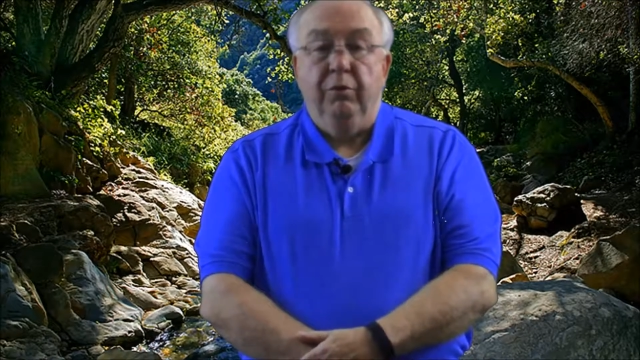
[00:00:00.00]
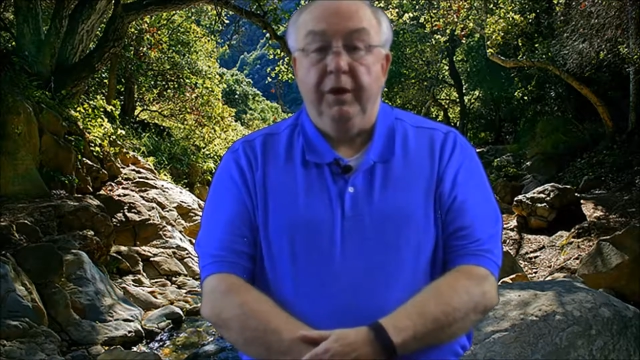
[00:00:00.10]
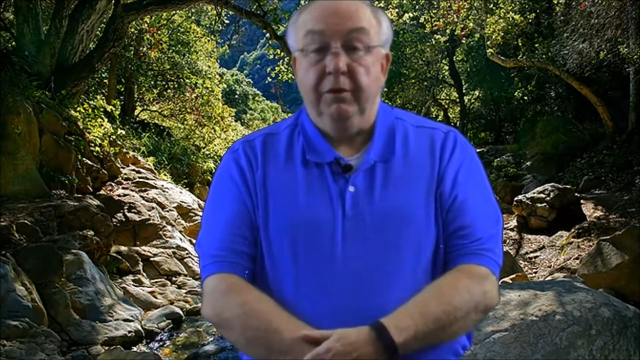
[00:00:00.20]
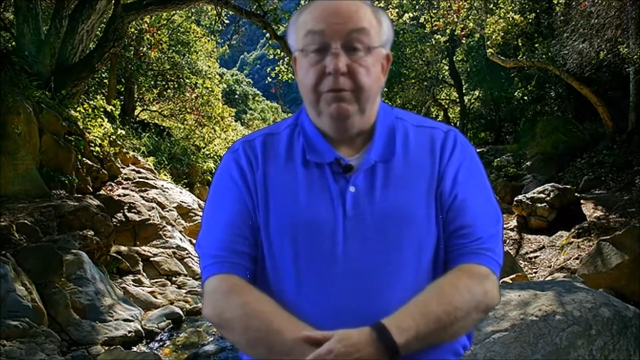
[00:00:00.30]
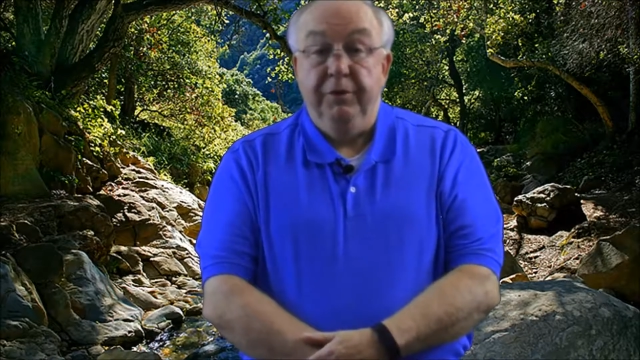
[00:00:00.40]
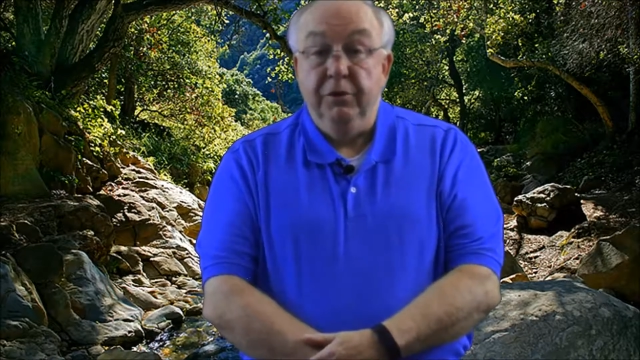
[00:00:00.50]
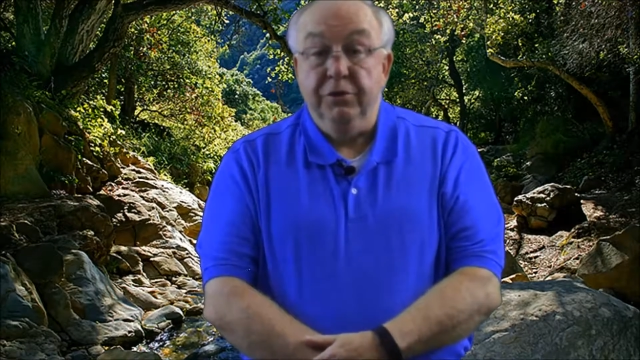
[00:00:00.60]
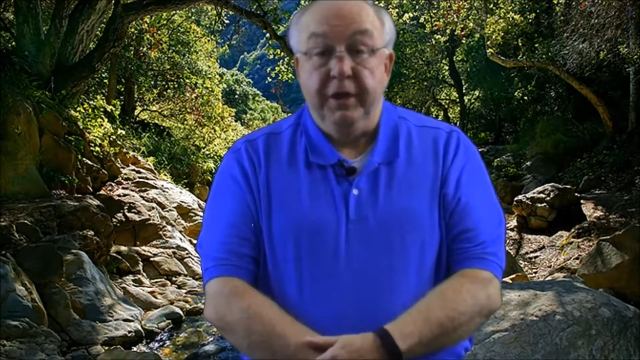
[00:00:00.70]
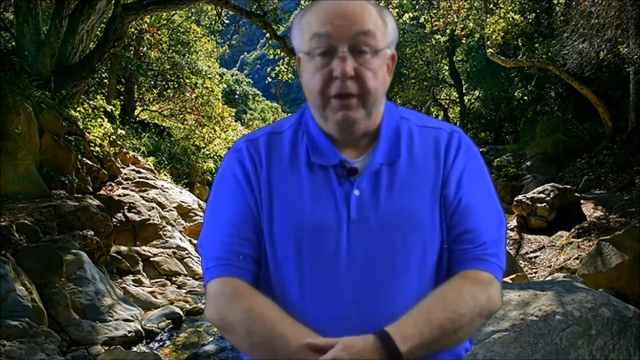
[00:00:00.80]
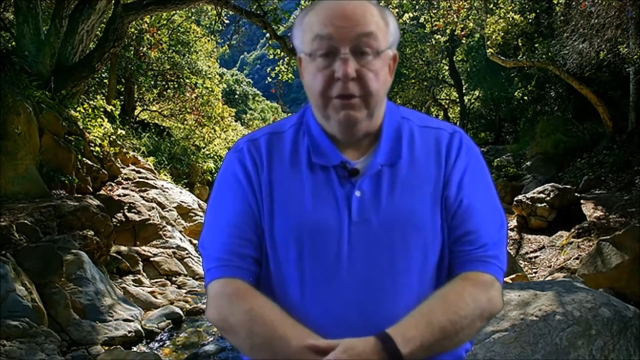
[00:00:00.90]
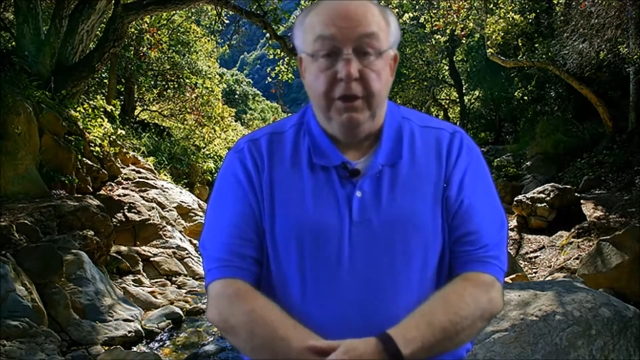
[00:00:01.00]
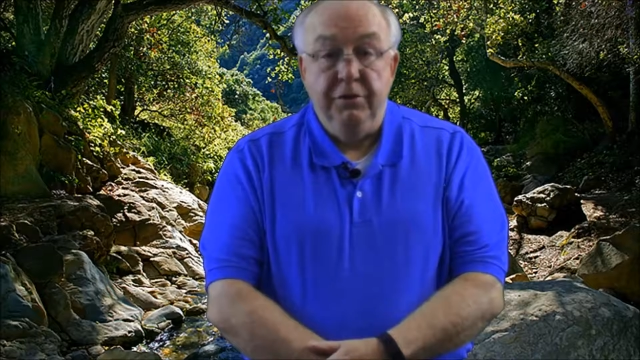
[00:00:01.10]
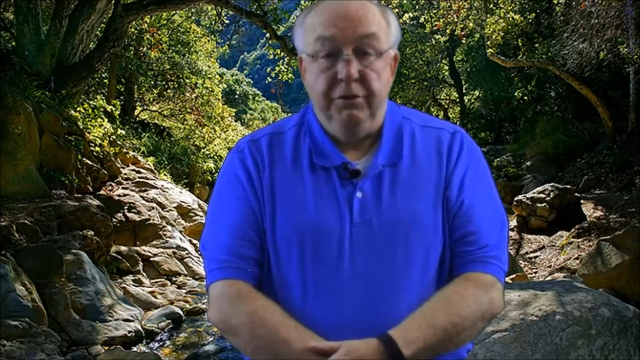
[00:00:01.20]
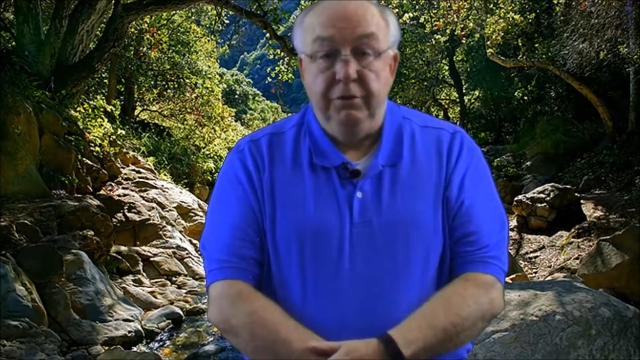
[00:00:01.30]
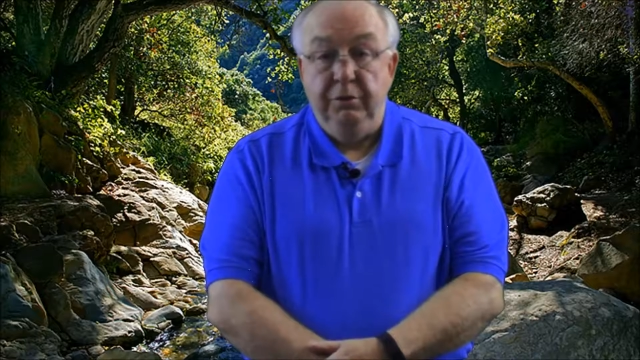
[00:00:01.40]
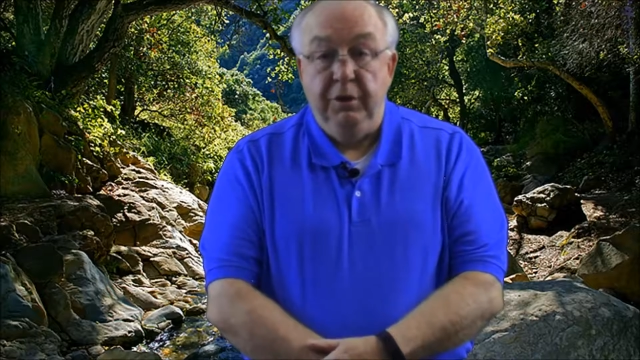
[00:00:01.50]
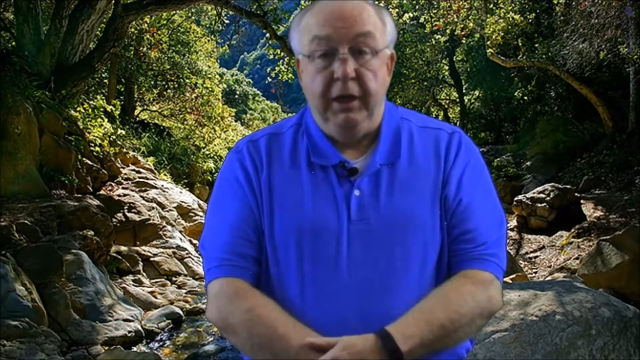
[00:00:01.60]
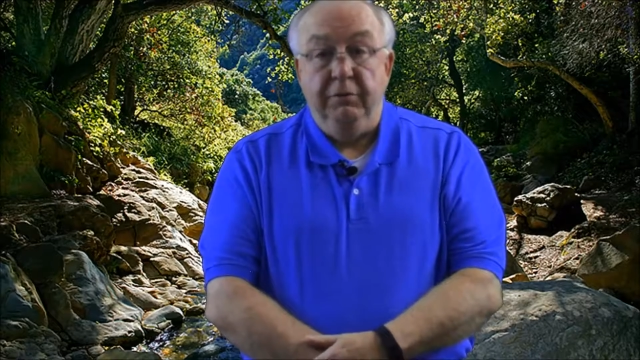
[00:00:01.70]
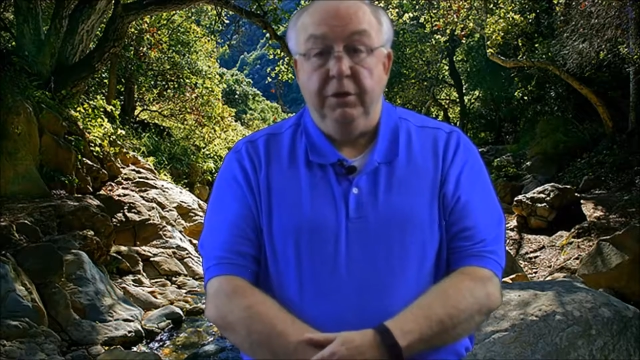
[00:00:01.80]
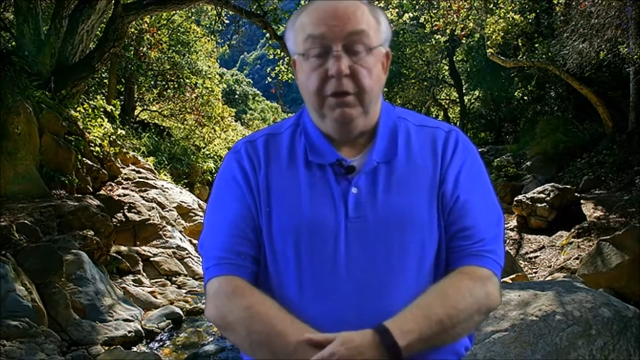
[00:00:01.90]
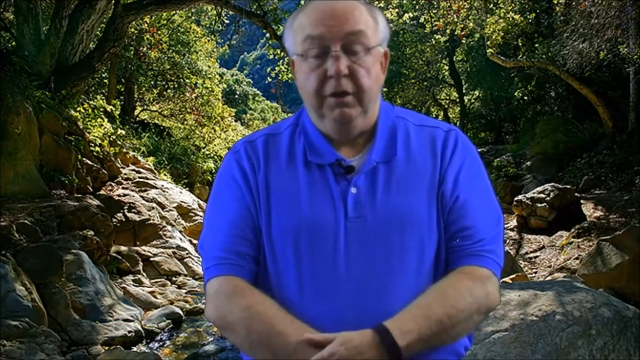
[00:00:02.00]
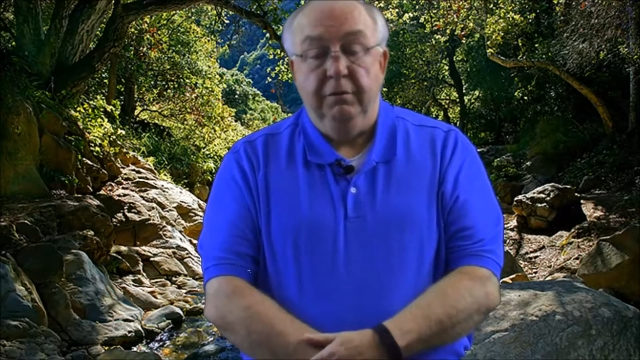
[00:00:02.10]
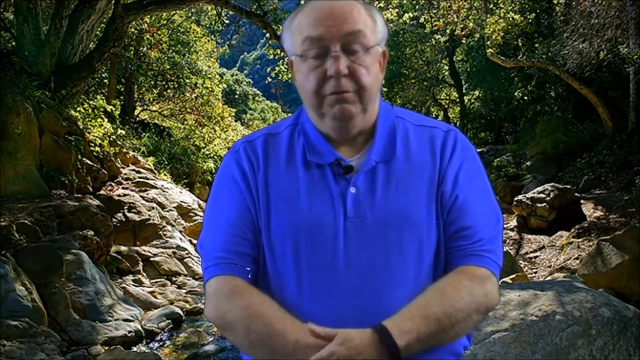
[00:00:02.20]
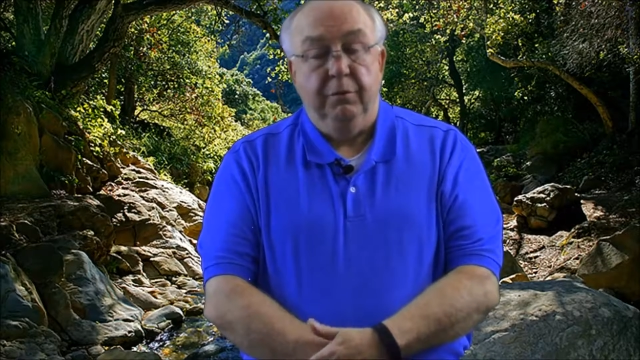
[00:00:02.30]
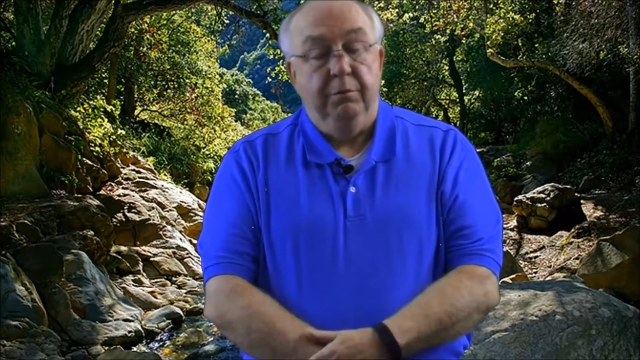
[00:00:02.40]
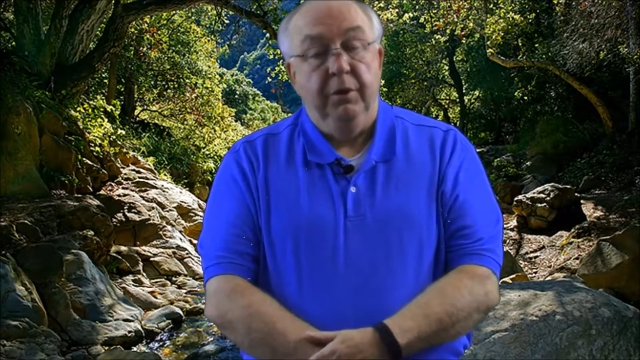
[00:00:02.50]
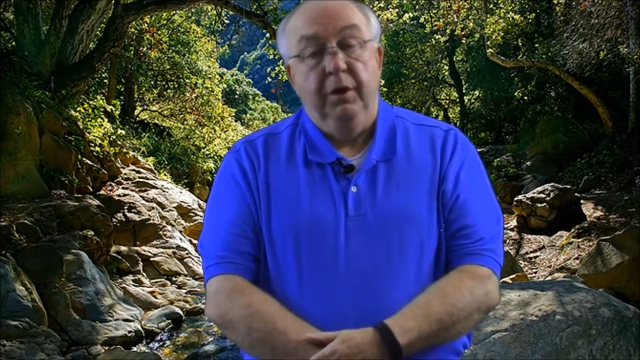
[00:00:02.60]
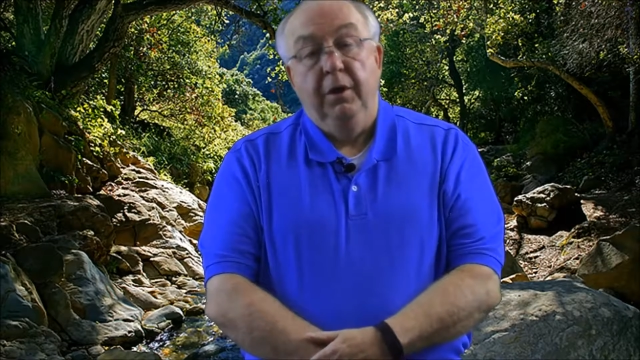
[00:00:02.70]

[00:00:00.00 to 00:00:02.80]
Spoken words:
regular field sanitation, doing everything from